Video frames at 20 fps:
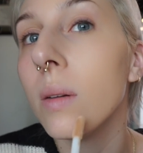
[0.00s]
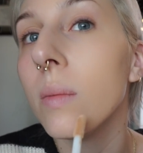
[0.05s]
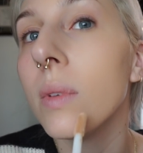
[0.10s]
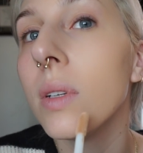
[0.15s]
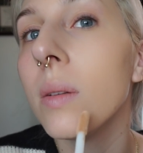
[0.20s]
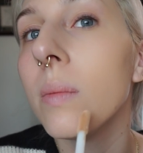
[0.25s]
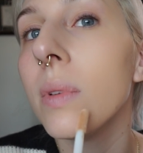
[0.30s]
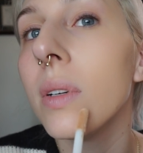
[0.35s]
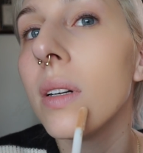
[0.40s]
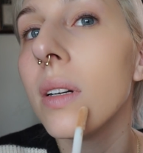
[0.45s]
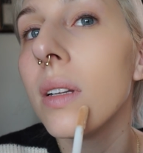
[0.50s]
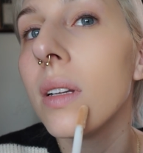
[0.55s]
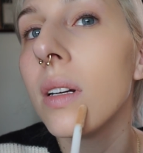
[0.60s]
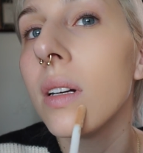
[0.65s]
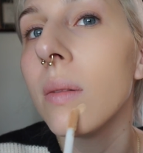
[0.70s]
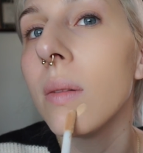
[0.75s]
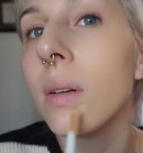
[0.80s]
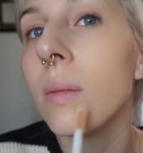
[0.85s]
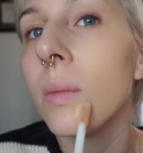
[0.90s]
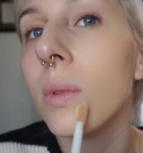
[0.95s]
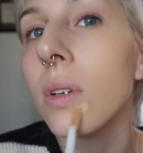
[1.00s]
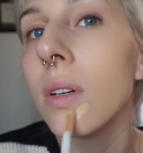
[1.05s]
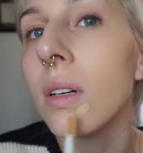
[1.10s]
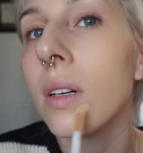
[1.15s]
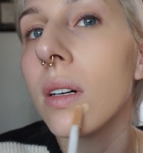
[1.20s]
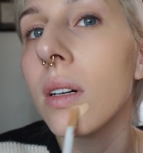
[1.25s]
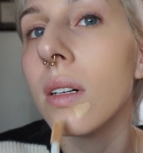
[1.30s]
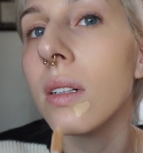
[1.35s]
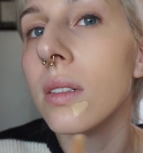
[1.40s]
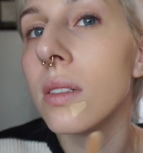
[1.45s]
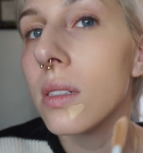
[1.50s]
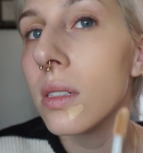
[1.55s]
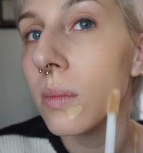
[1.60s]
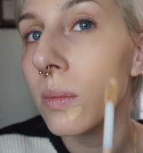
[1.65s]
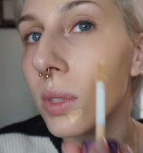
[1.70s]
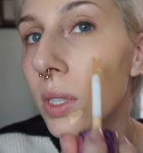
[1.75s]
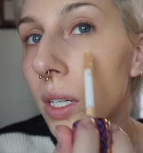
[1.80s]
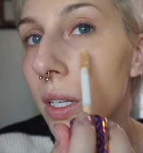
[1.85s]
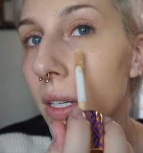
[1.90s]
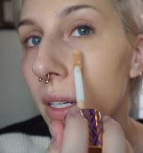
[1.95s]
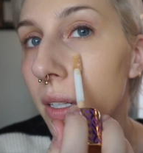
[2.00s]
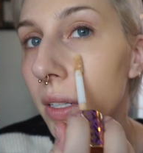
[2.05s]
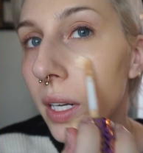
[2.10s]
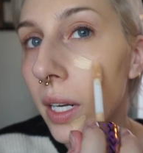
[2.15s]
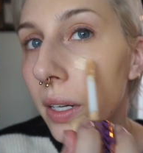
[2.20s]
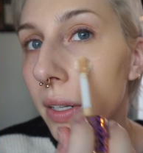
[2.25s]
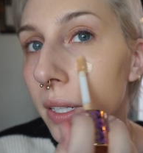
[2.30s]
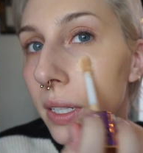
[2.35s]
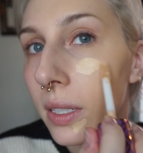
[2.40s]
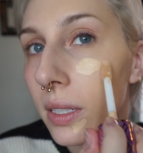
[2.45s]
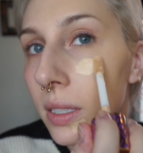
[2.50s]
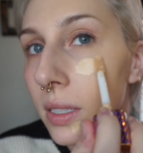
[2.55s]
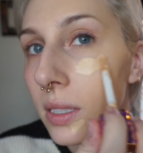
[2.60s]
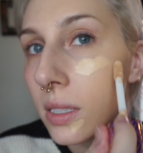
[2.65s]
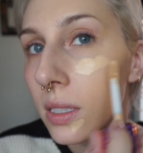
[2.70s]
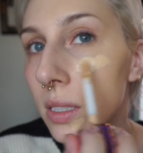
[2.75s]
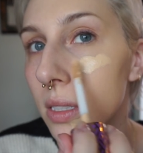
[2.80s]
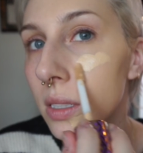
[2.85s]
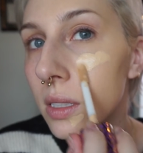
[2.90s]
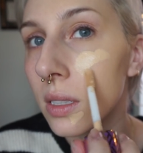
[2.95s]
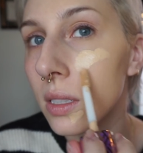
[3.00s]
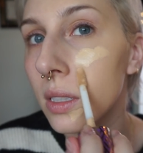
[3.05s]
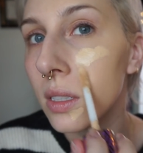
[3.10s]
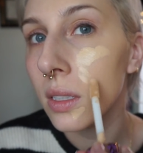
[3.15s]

I'm going to put a little bit more on some darker areas